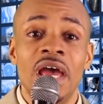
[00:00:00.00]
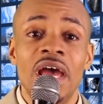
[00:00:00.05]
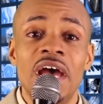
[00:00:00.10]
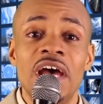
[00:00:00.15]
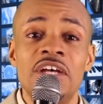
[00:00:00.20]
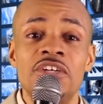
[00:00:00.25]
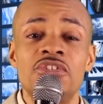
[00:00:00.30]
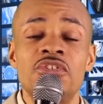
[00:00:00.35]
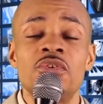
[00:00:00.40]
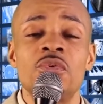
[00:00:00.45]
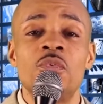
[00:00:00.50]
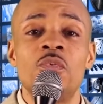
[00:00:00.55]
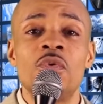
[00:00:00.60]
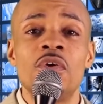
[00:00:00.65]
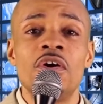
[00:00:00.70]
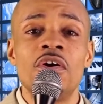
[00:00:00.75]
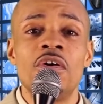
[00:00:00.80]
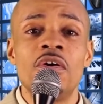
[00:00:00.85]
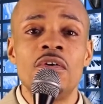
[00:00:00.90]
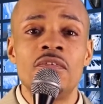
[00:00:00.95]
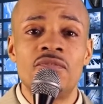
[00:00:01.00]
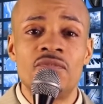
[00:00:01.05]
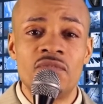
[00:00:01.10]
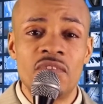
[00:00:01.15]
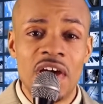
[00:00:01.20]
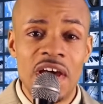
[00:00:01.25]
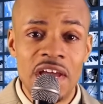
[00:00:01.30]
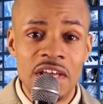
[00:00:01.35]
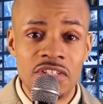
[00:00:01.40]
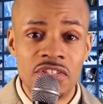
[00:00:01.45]
As the world
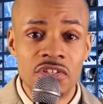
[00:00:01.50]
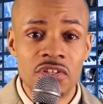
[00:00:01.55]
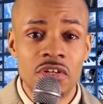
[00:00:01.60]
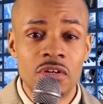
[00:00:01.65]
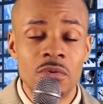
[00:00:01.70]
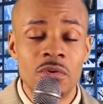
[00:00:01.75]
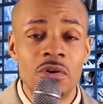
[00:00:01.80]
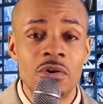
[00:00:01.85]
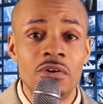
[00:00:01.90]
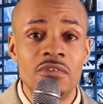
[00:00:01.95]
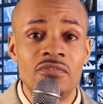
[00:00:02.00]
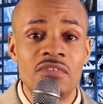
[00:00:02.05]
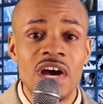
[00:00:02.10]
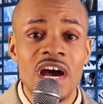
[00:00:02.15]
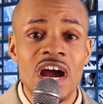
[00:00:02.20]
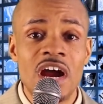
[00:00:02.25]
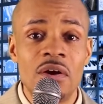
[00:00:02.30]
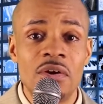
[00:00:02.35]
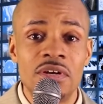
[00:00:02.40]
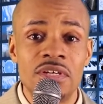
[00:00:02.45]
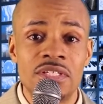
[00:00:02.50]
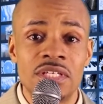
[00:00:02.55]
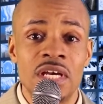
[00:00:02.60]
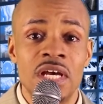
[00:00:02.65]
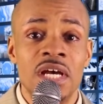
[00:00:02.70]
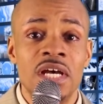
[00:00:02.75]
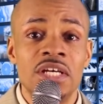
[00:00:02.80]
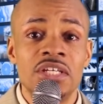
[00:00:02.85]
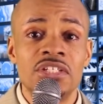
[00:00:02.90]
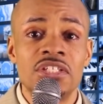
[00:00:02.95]
fights the coronavirus,
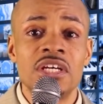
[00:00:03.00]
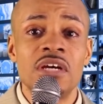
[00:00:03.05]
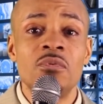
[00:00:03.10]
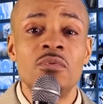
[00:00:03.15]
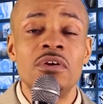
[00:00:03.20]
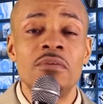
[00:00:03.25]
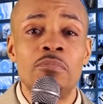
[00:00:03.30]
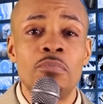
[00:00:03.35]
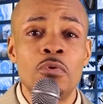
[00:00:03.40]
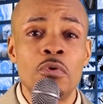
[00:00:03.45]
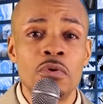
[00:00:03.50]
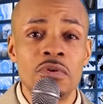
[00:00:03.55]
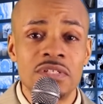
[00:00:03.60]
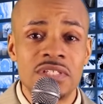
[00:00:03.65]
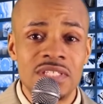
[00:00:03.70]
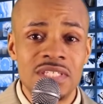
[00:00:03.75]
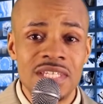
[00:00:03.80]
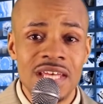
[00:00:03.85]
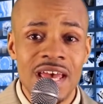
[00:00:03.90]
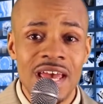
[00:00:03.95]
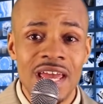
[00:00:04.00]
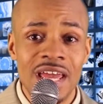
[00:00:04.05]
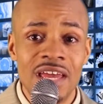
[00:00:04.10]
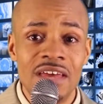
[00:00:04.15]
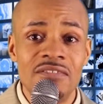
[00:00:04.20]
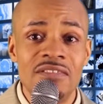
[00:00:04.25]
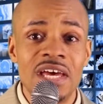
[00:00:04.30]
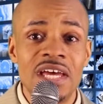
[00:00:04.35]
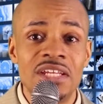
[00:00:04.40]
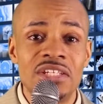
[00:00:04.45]
some reports
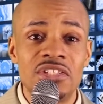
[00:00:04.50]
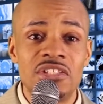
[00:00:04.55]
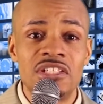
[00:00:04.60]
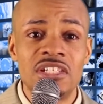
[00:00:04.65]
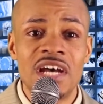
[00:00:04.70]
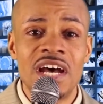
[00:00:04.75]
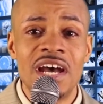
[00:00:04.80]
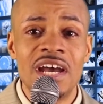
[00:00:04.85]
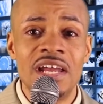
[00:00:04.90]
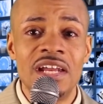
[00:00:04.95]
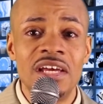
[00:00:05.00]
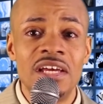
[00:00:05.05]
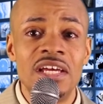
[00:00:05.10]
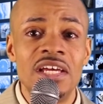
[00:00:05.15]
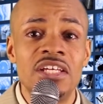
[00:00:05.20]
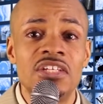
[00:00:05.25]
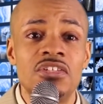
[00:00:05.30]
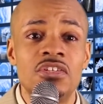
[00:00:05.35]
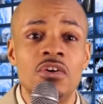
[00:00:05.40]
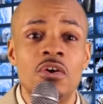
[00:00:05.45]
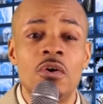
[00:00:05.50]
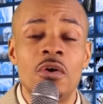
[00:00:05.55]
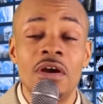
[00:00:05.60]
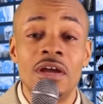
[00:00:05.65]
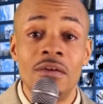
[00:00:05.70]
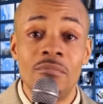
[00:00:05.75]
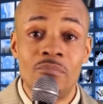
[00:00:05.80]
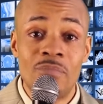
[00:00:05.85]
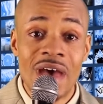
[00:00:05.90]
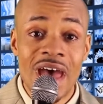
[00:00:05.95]
say that China is
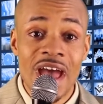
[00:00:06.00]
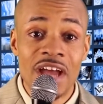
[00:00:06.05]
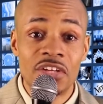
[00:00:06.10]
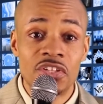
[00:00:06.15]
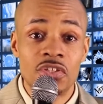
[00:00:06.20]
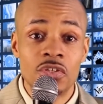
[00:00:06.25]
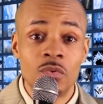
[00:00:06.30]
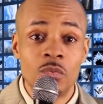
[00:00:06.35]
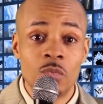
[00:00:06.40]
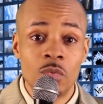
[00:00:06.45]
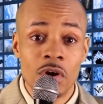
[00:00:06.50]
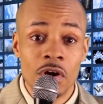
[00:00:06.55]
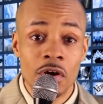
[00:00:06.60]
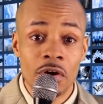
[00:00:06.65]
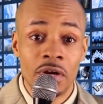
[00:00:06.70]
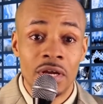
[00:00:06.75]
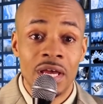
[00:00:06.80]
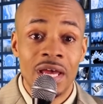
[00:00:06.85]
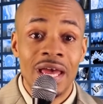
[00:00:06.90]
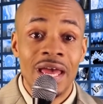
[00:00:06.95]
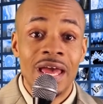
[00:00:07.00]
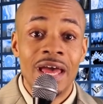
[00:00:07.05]
going back to work,